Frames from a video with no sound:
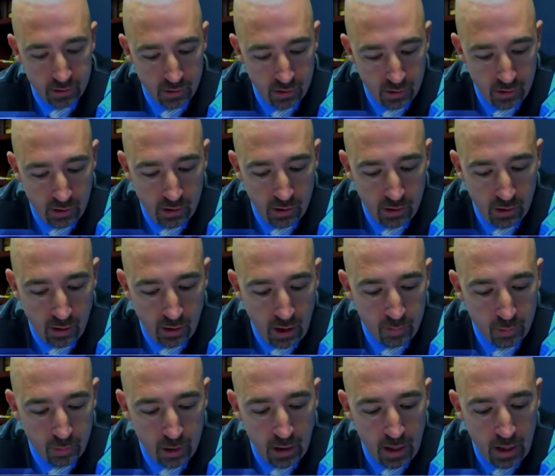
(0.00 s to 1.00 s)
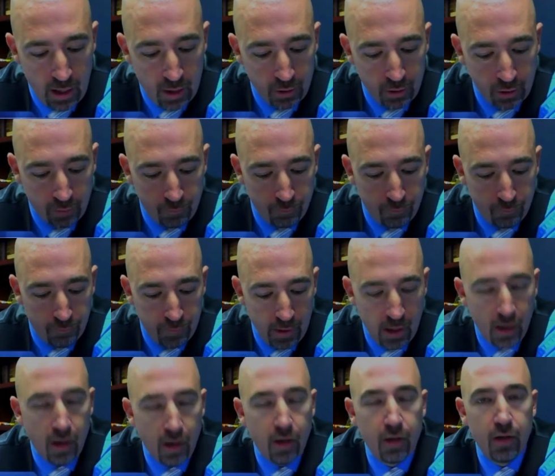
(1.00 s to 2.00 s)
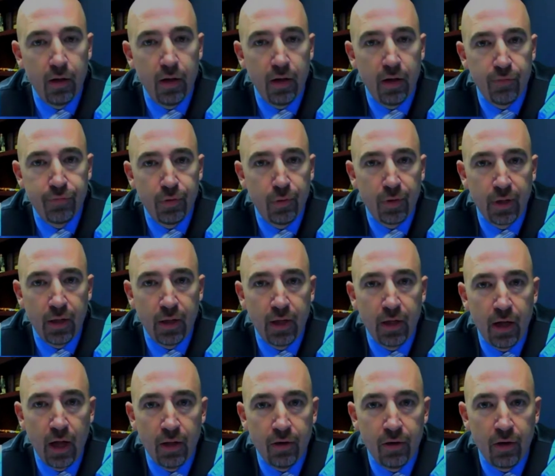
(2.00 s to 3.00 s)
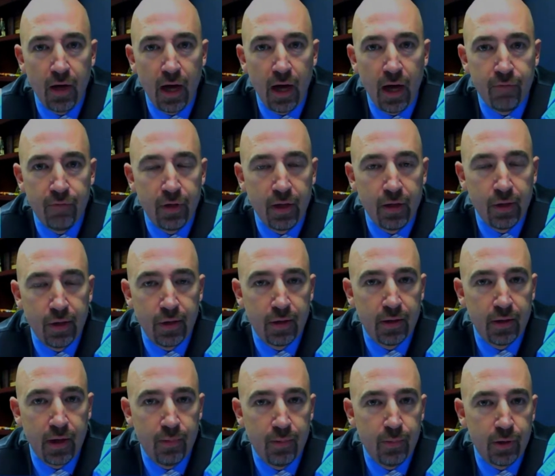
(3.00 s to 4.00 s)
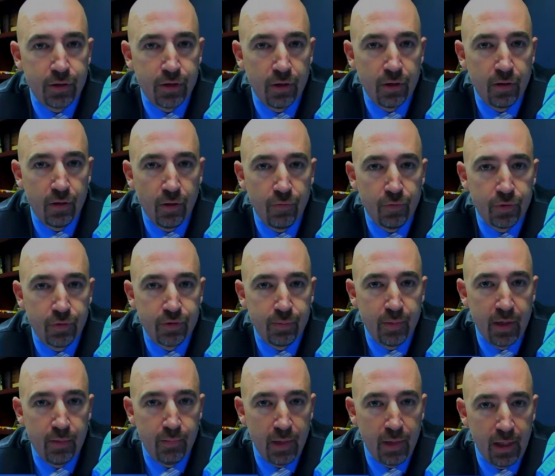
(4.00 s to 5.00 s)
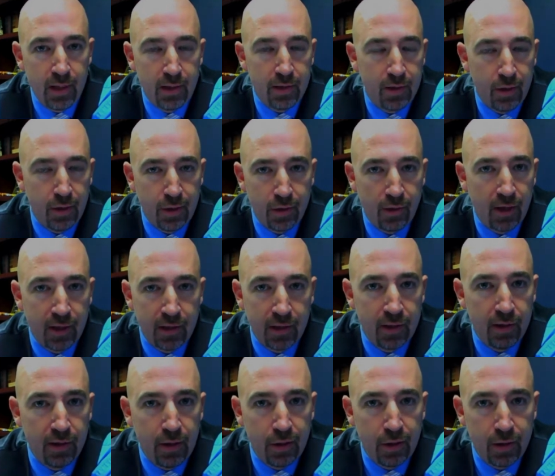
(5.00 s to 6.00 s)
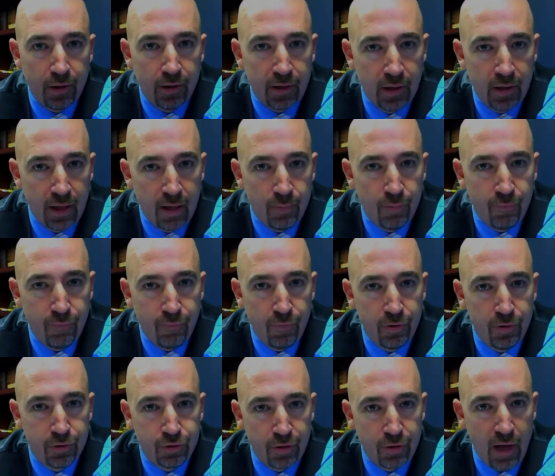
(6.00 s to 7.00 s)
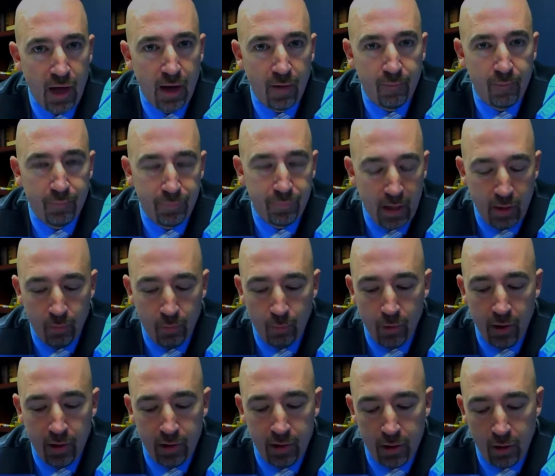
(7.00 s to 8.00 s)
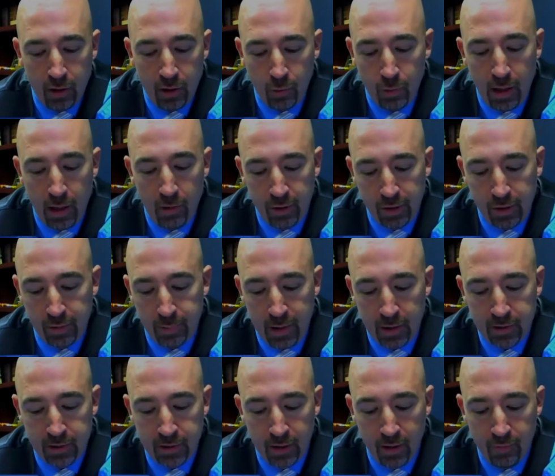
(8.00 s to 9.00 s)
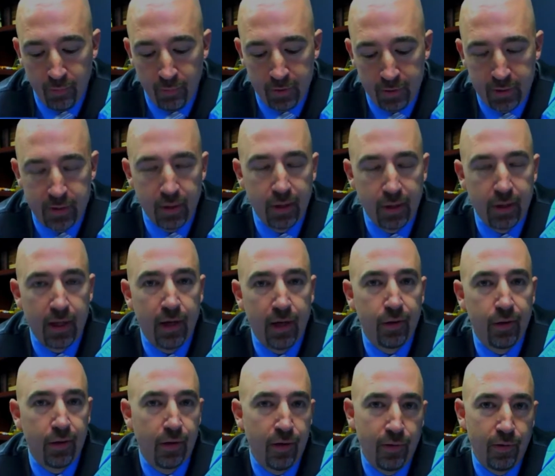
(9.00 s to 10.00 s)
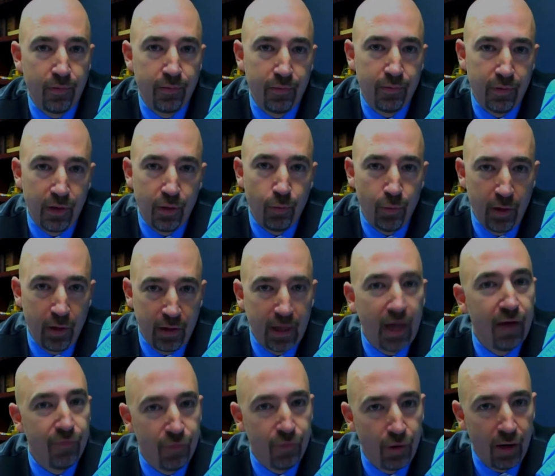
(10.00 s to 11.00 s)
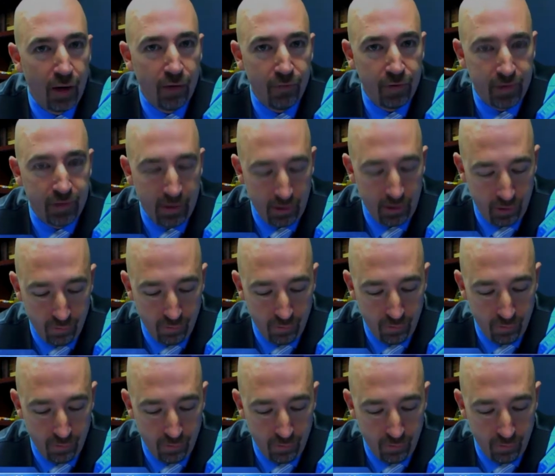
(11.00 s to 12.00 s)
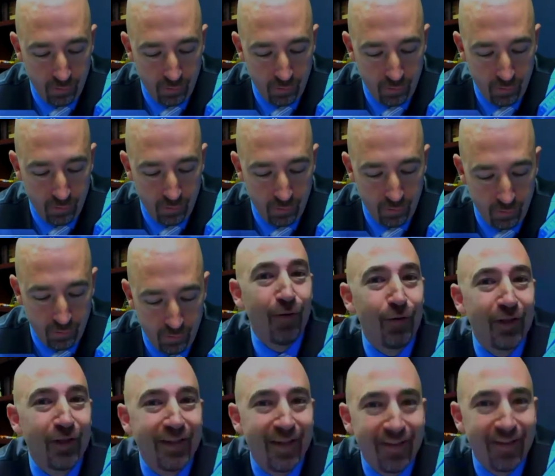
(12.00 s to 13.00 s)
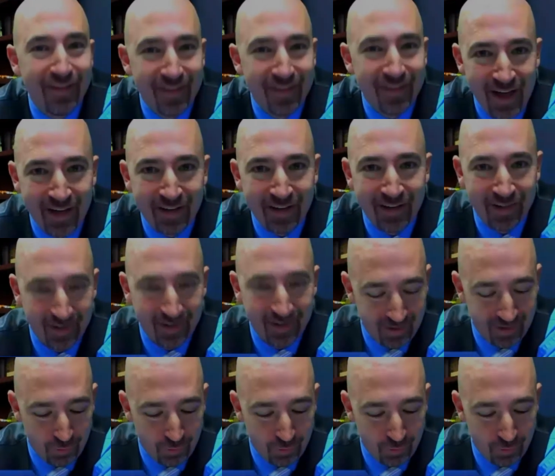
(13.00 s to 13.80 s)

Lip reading: You know, I'm going to ask that if there's any other evidence, that it be turned over to me immediately so I can at least look at that before the trial. And what, you know, what I would expect the government to say is, oh, you know, we gave you everything already. That's not what they said.